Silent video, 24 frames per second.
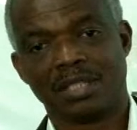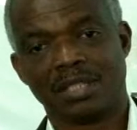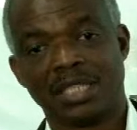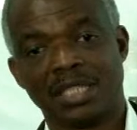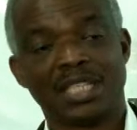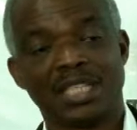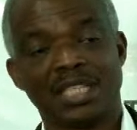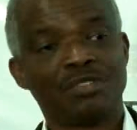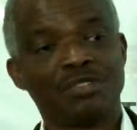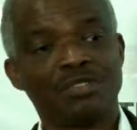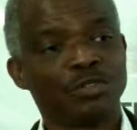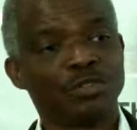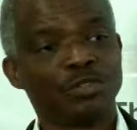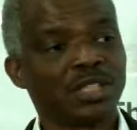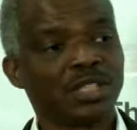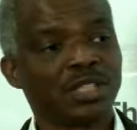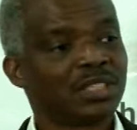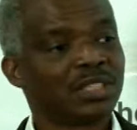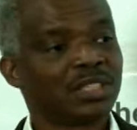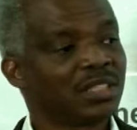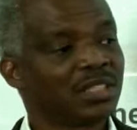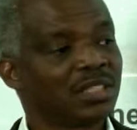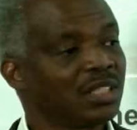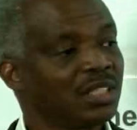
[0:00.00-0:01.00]
And therefore,
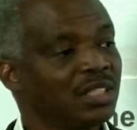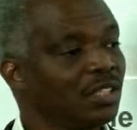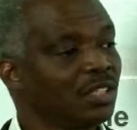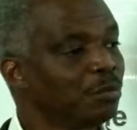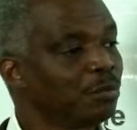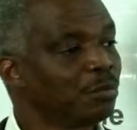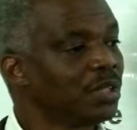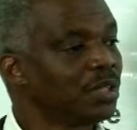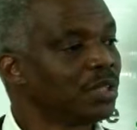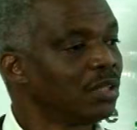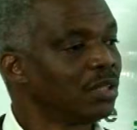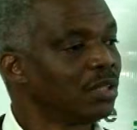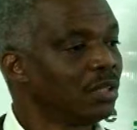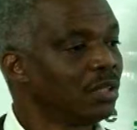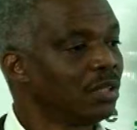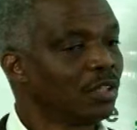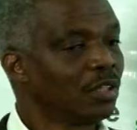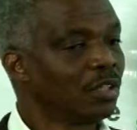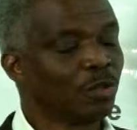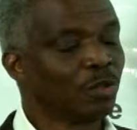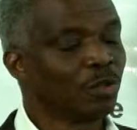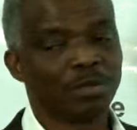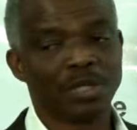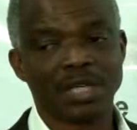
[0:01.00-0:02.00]
ladies and gentlemen,
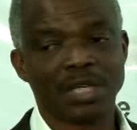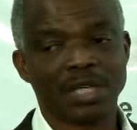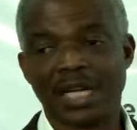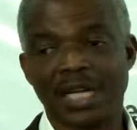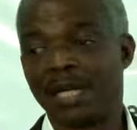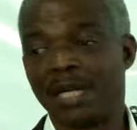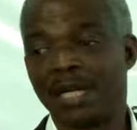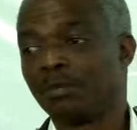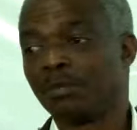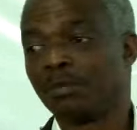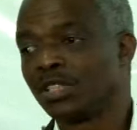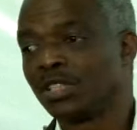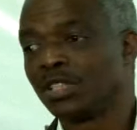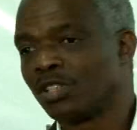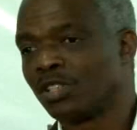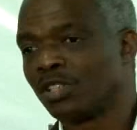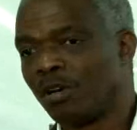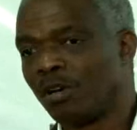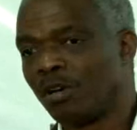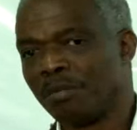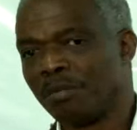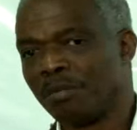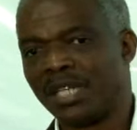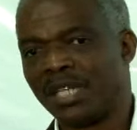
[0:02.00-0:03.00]
I must
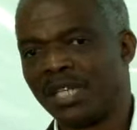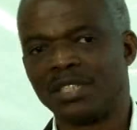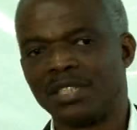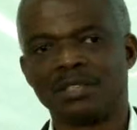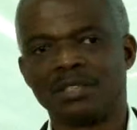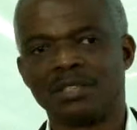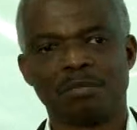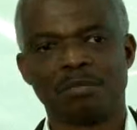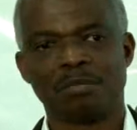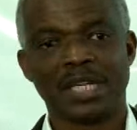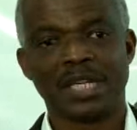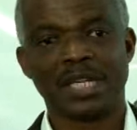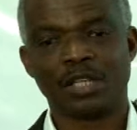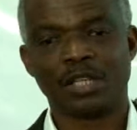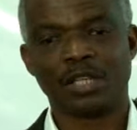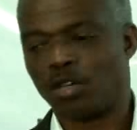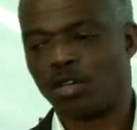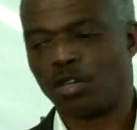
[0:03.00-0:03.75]
commend my